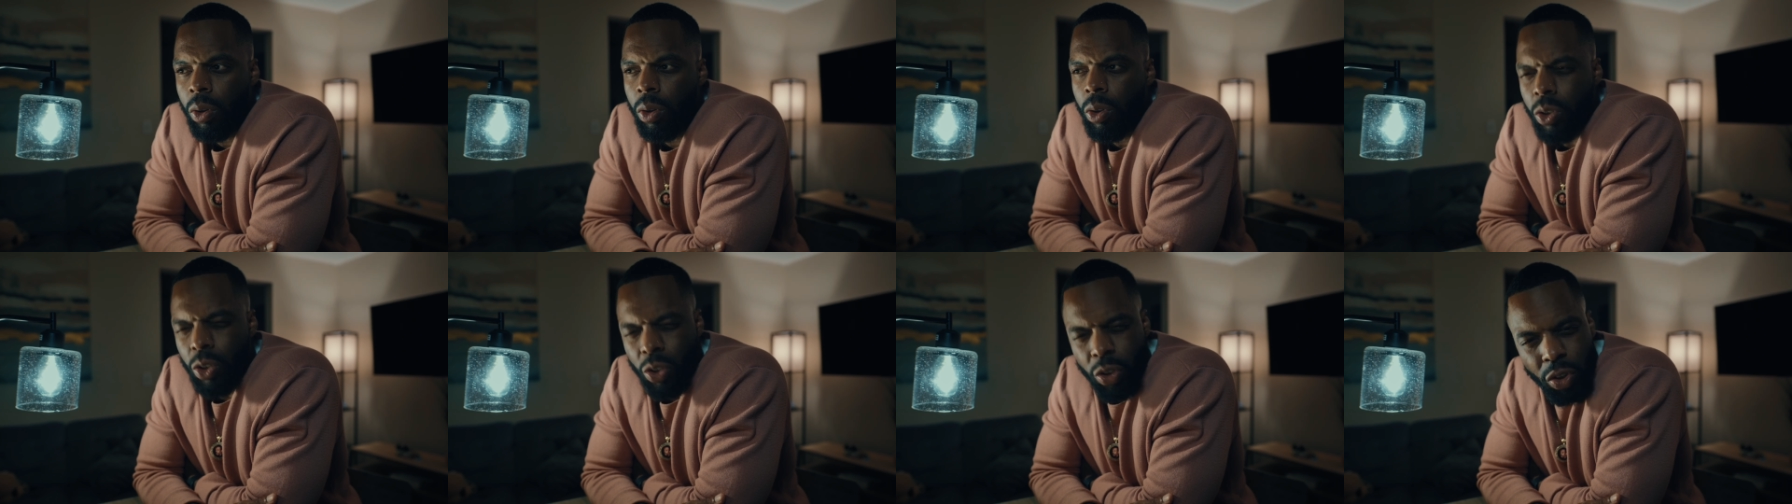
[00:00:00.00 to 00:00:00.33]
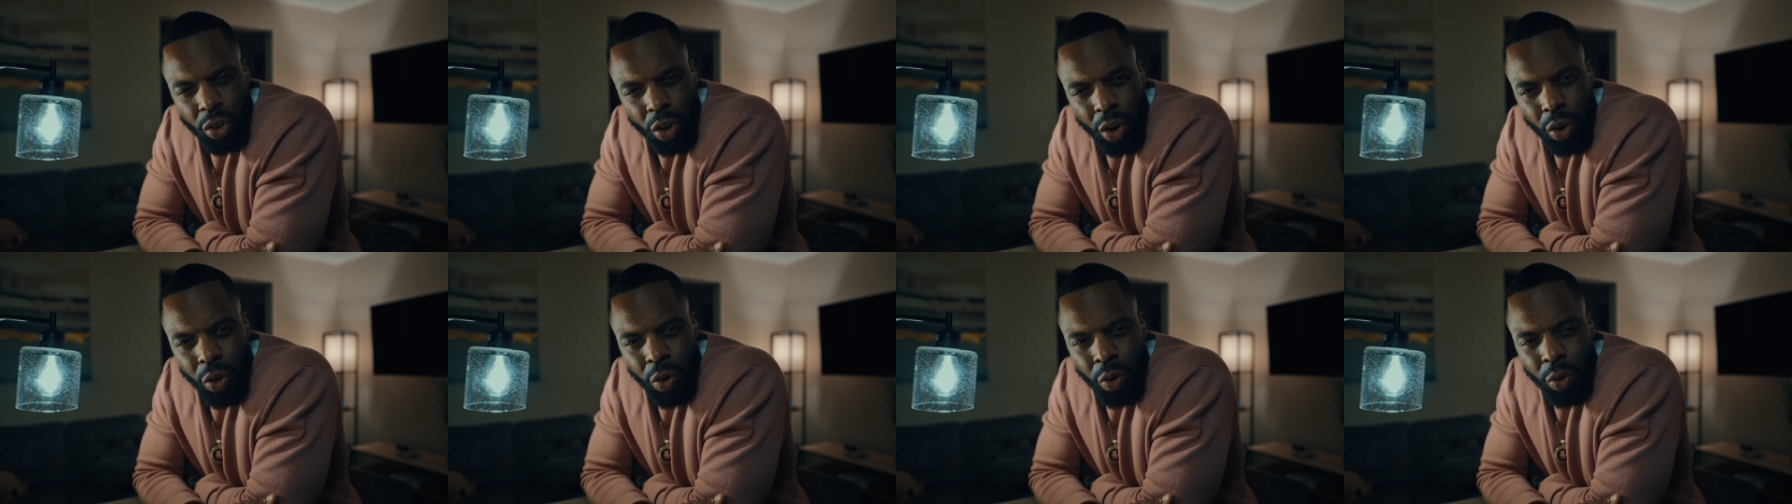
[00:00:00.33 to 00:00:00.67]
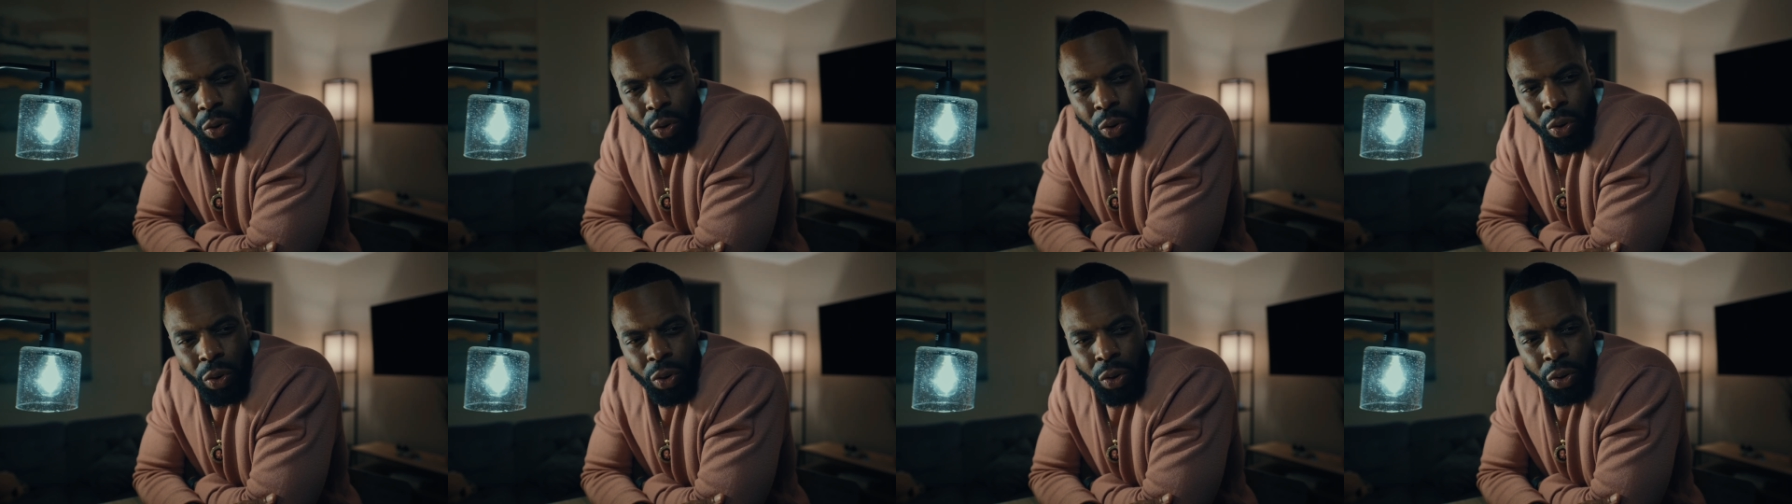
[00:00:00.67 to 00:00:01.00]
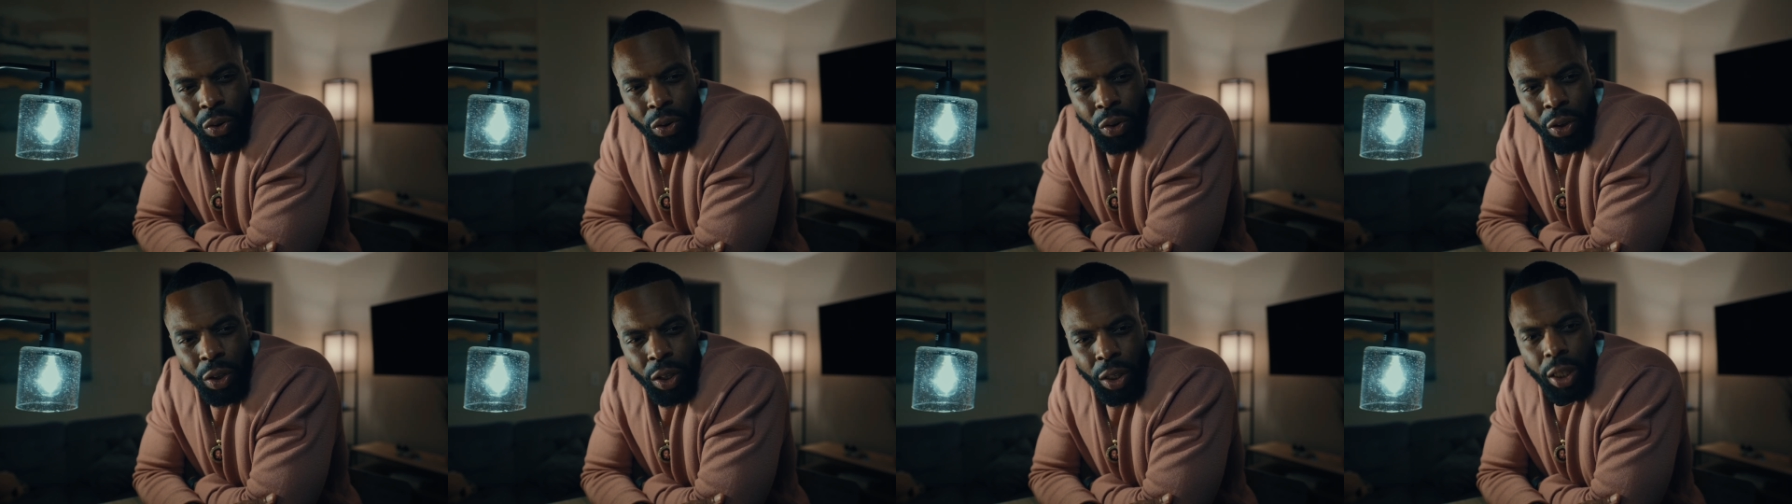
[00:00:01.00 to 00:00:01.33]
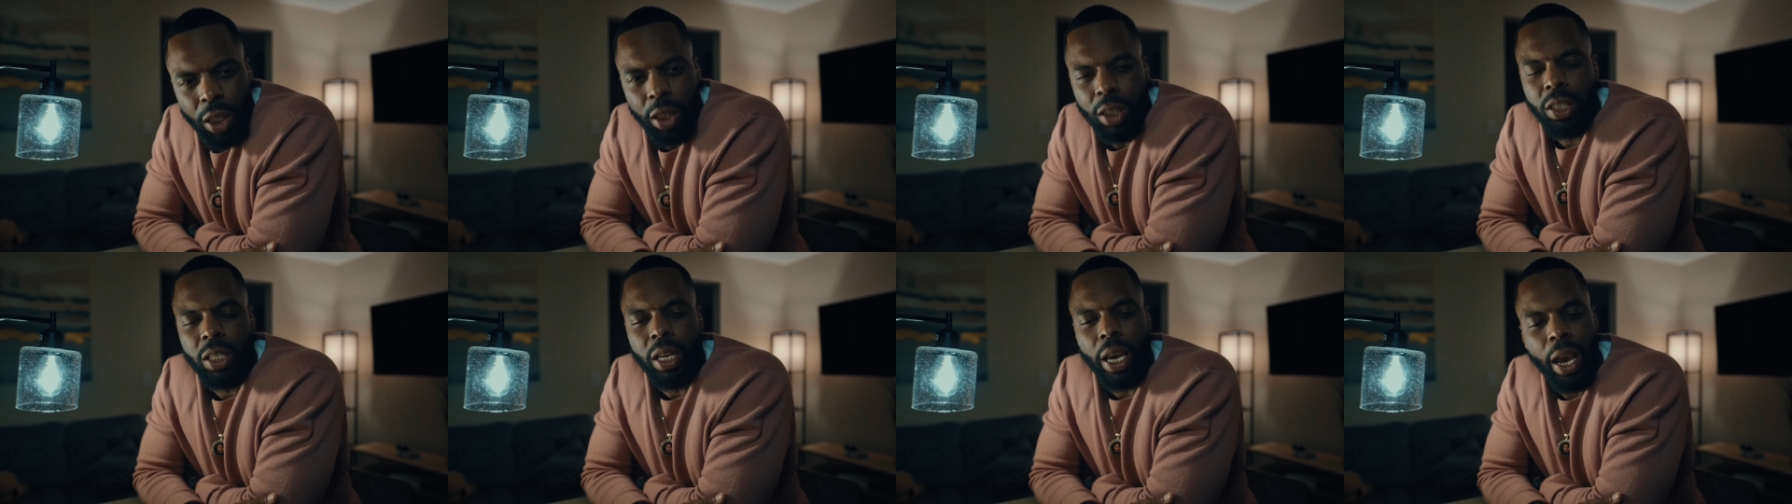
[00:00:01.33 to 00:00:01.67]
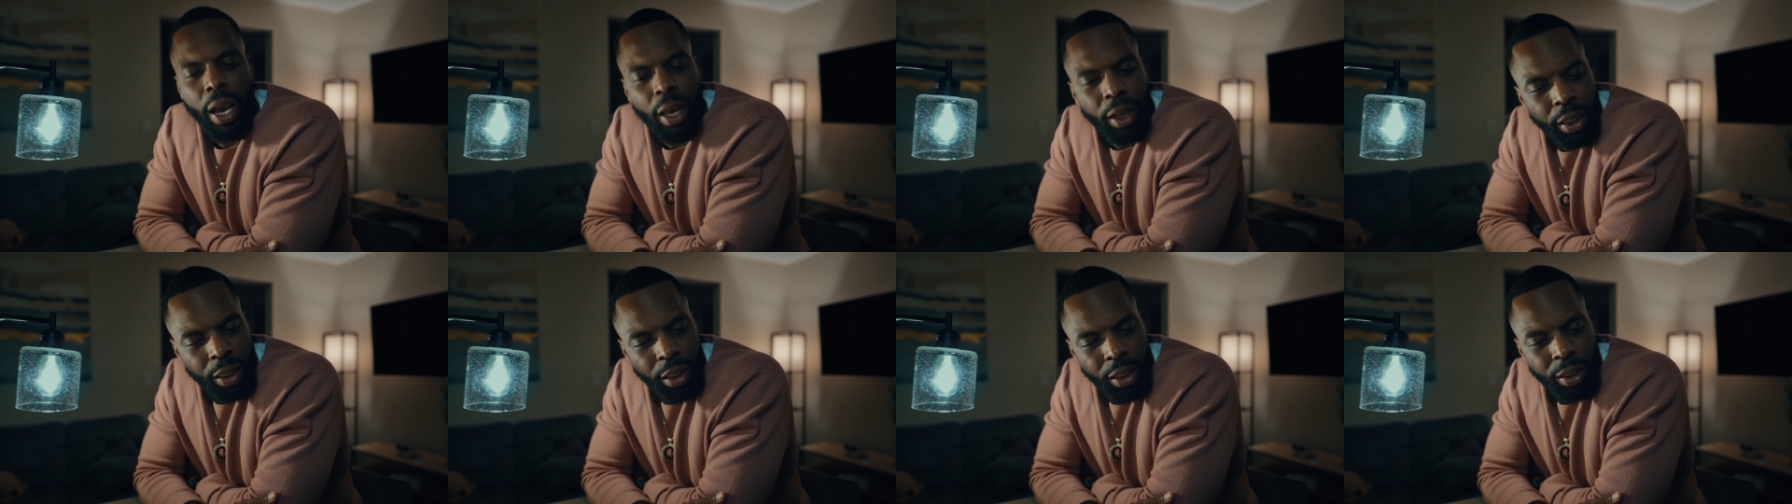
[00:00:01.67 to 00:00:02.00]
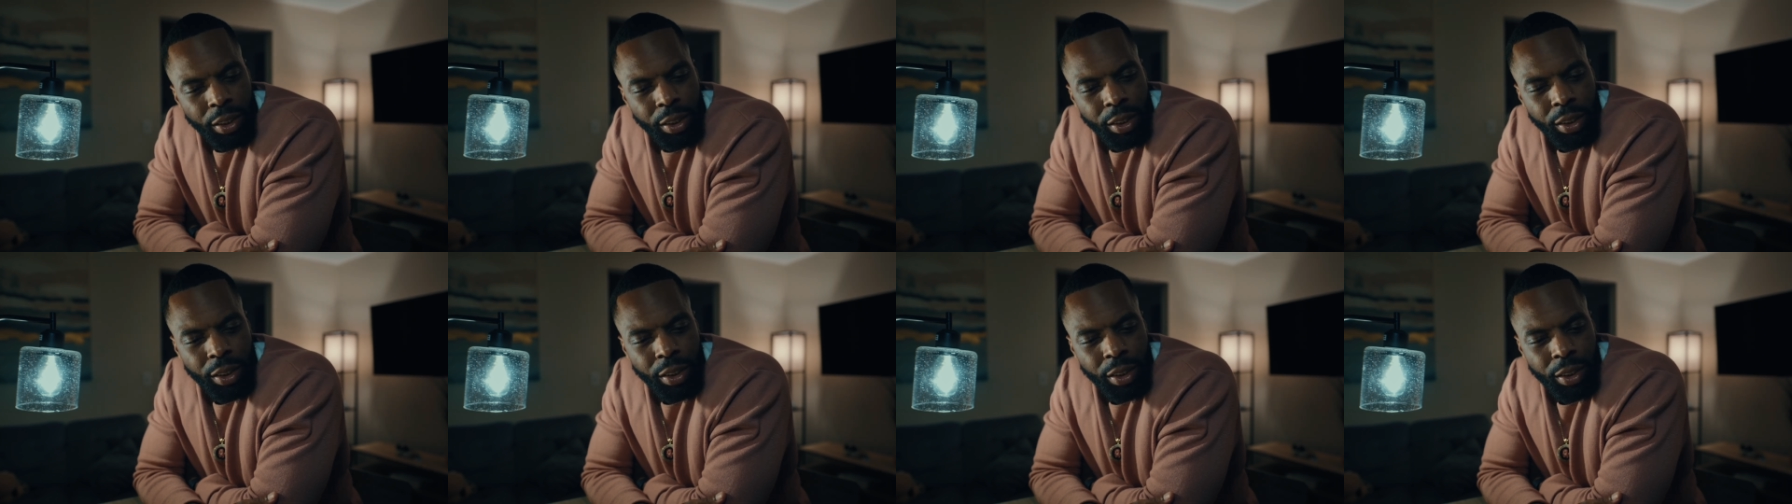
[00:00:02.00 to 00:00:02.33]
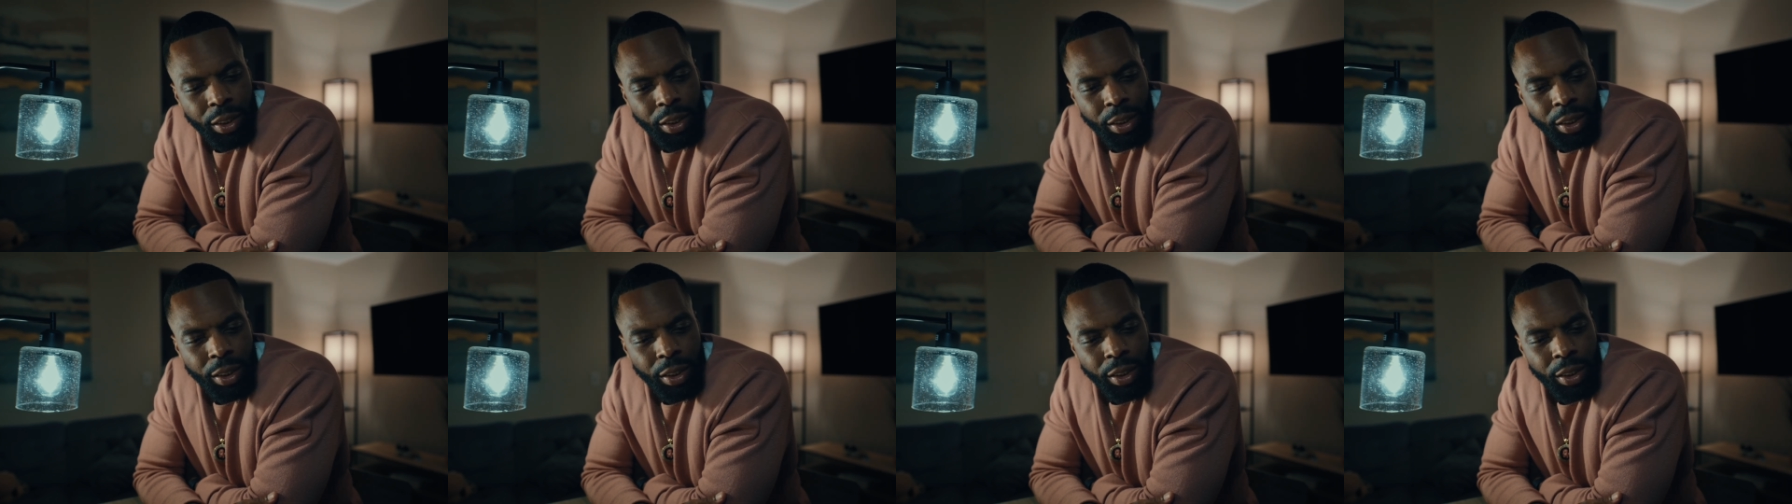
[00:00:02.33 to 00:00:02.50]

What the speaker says: So the challenge,